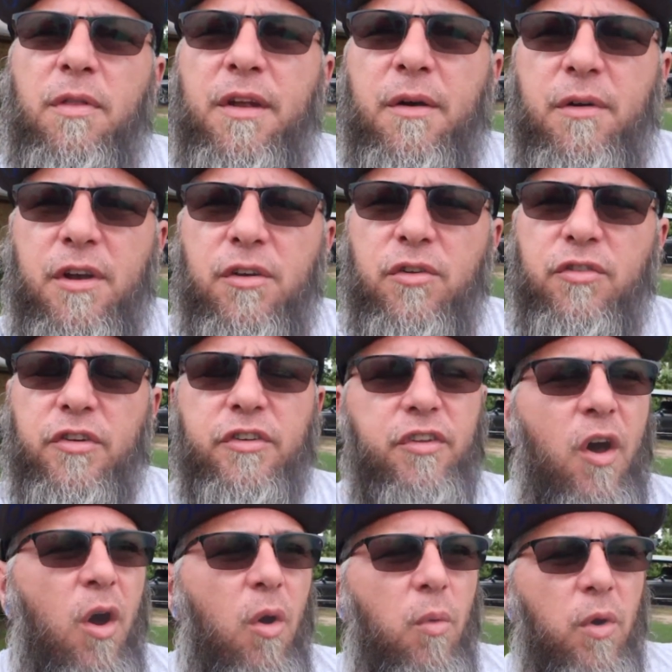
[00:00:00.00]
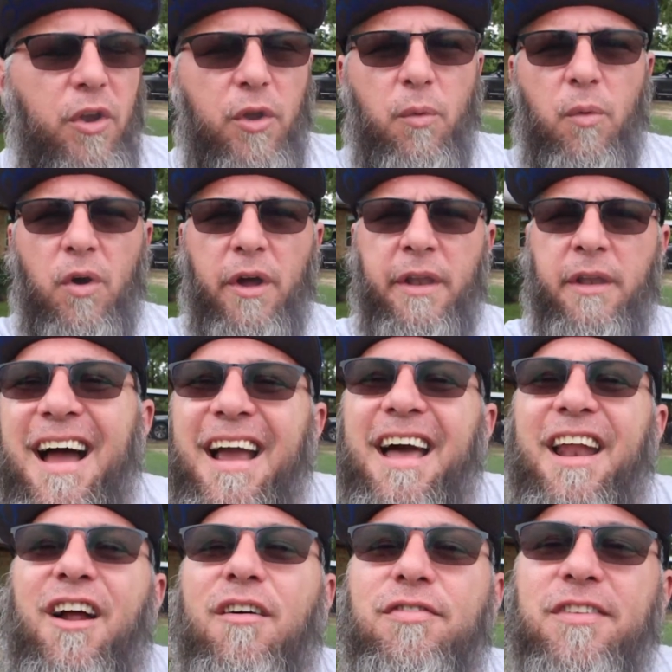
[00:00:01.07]
with their reducer. It's all 1-to-1. I
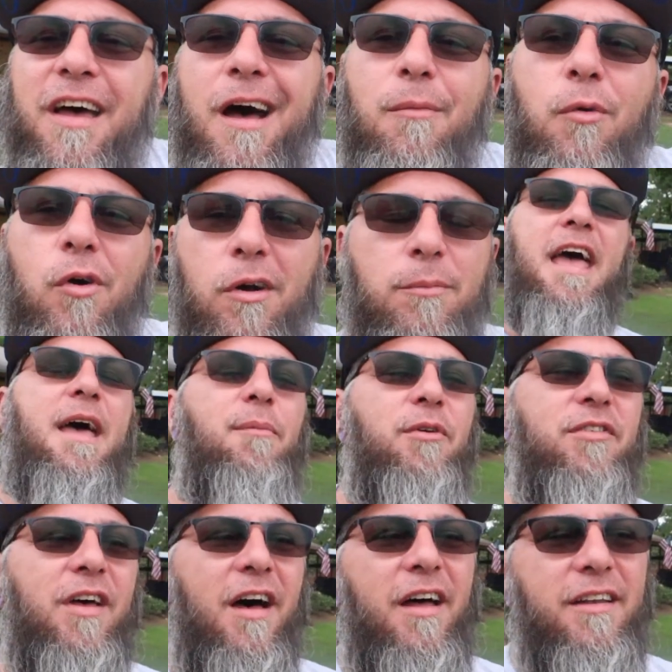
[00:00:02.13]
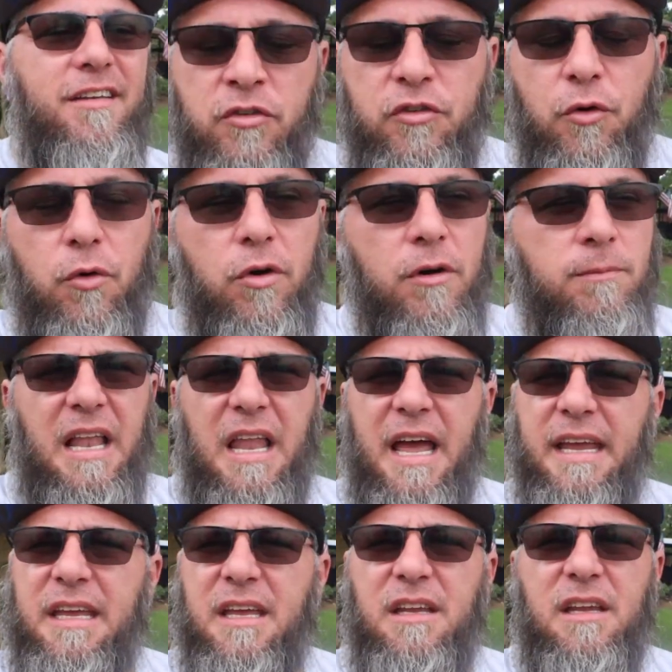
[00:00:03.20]
got it off of Time Warp Amazon store. I
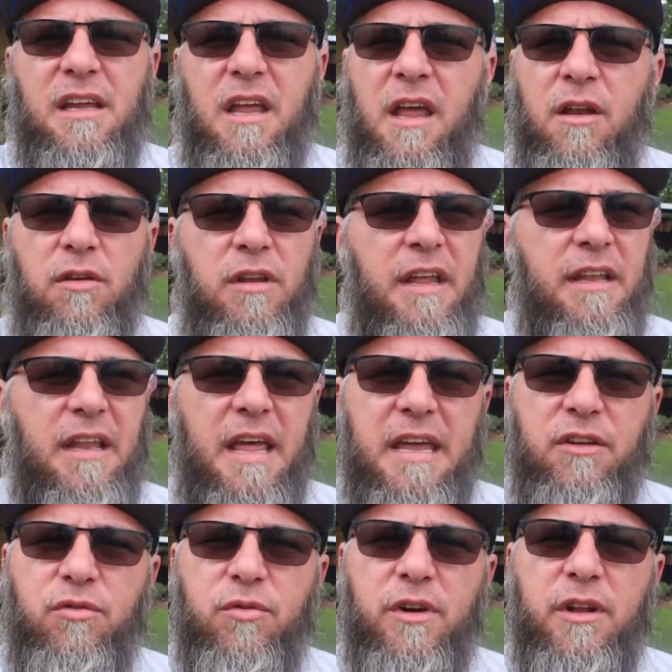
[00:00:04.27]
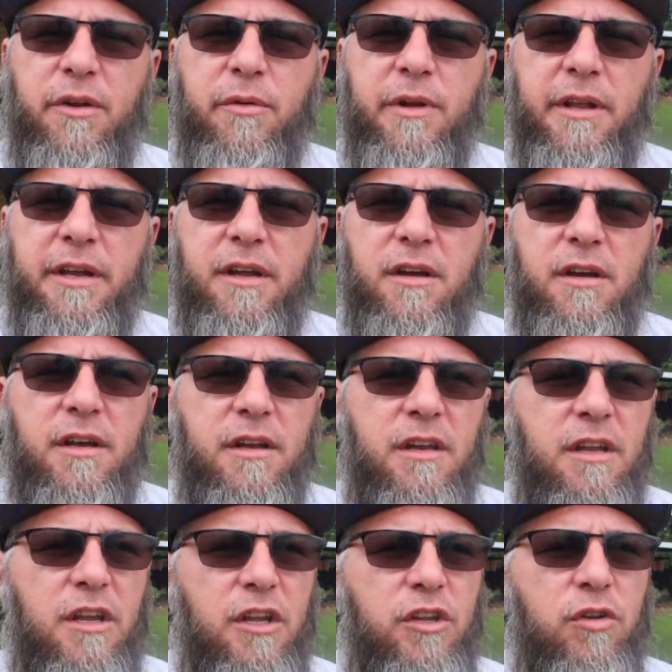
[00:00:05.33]
like it. It lays really, really good.
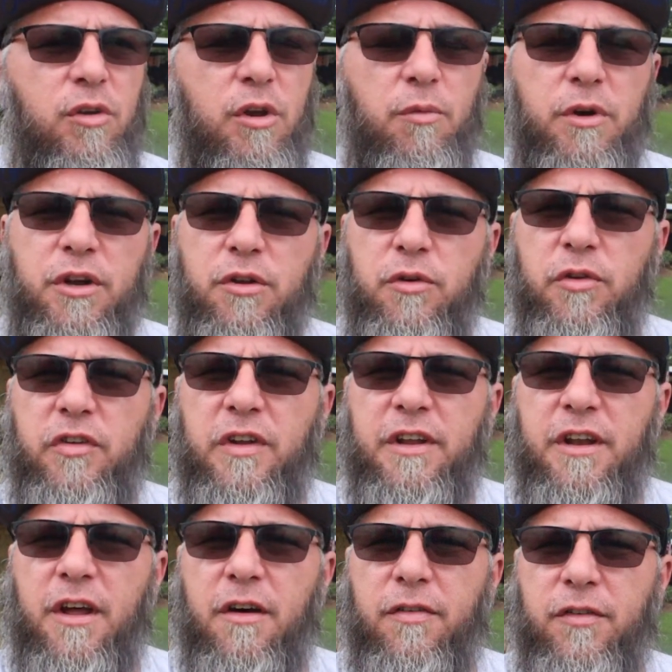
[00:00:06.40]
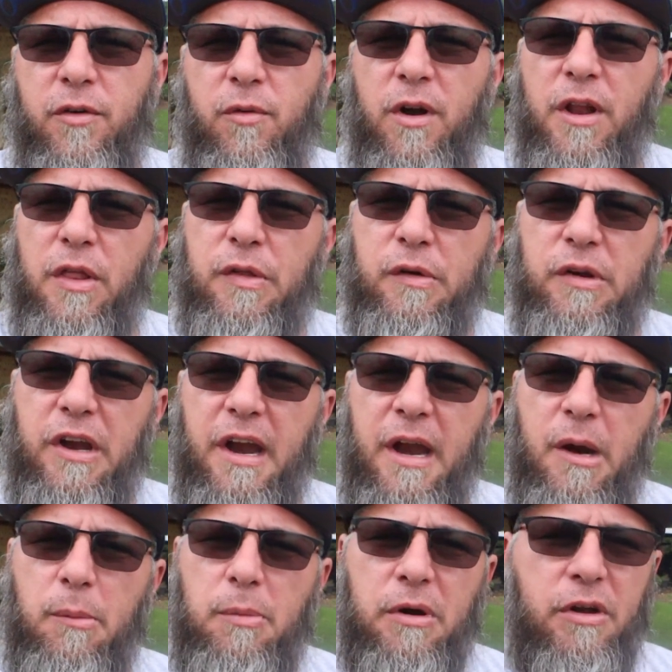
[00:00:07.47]
You can reduce it enough to run it through your
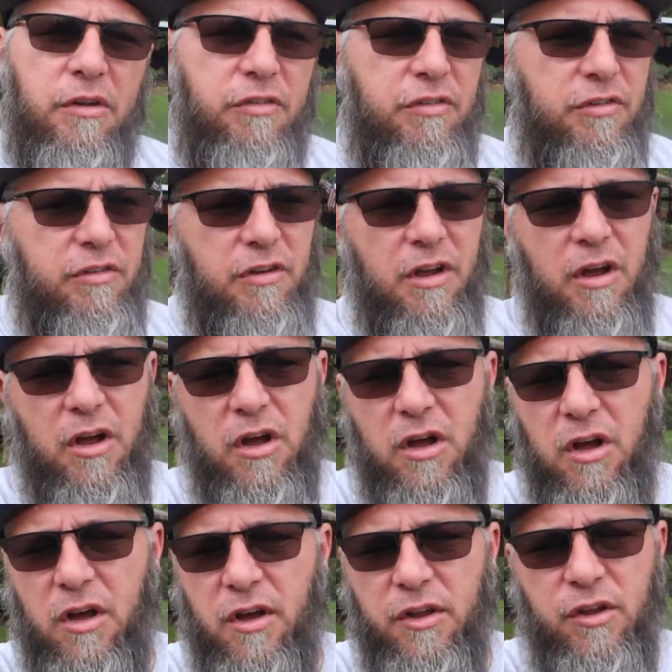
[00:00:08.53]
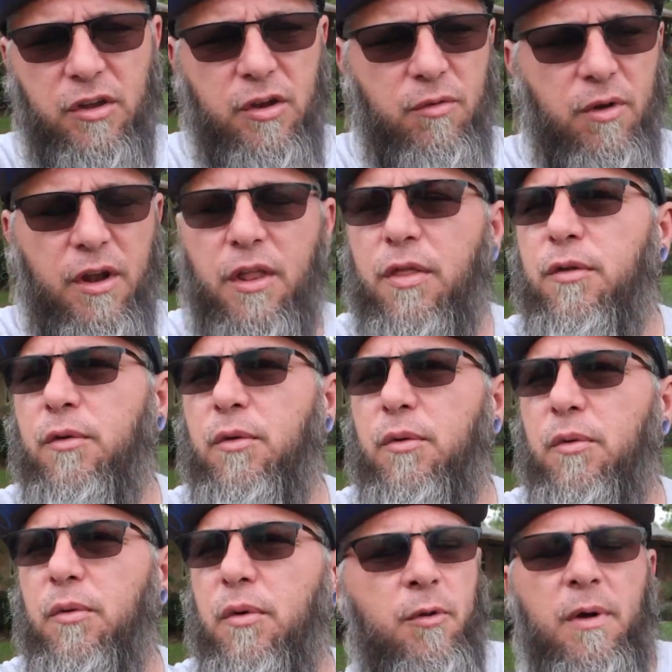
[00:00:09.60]
airbrush. You can run it
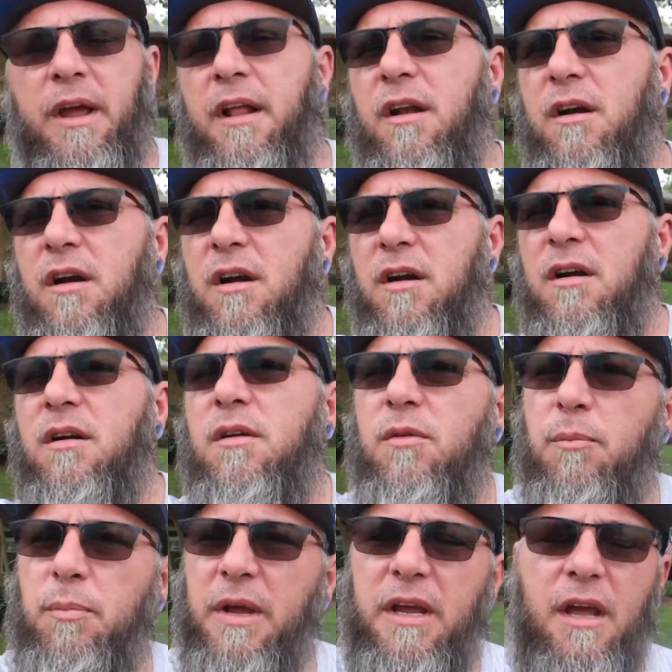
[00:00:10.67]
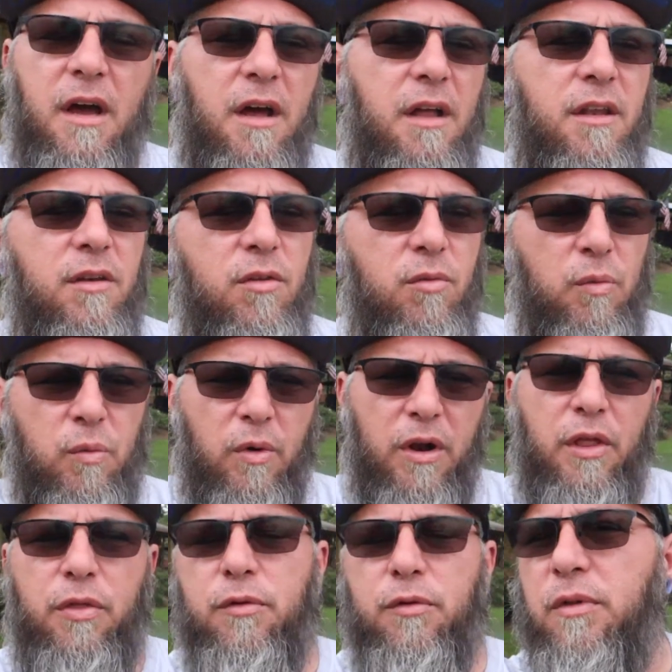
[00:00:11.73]
through the regular big gun, run
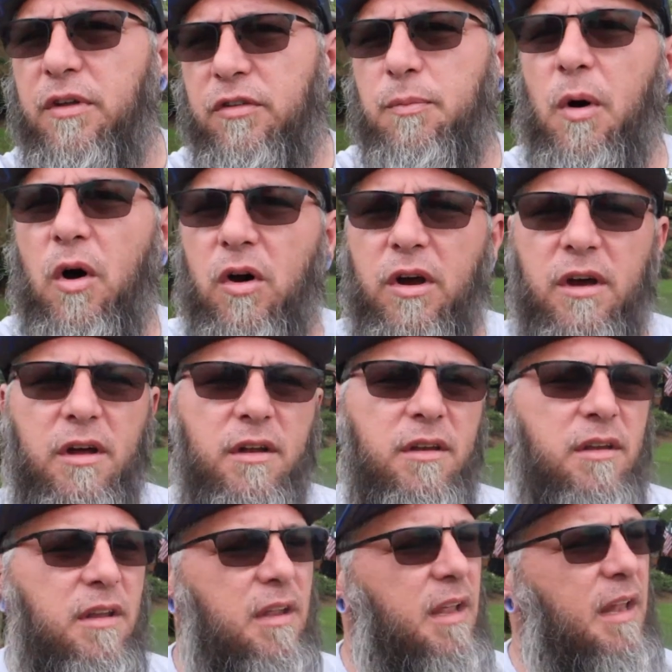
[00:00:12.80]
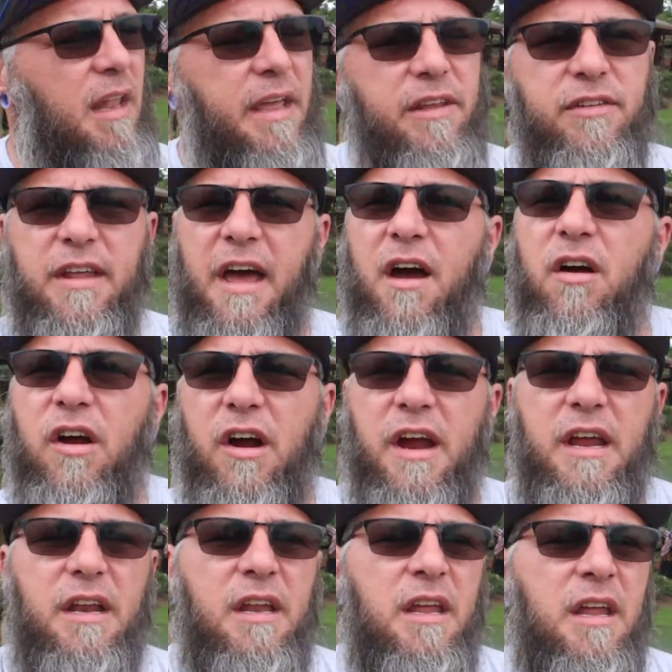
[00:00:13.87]
it the small gun. It lays down
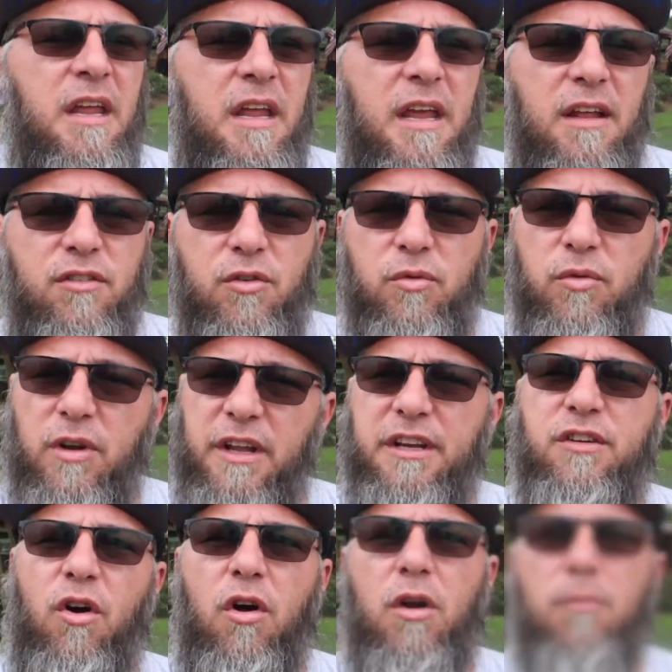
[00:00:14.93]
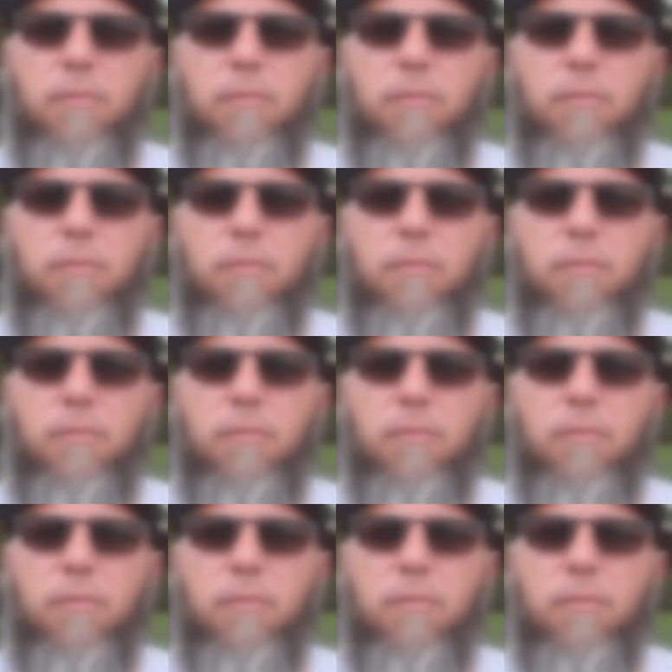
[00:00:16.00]
great. It's a really dark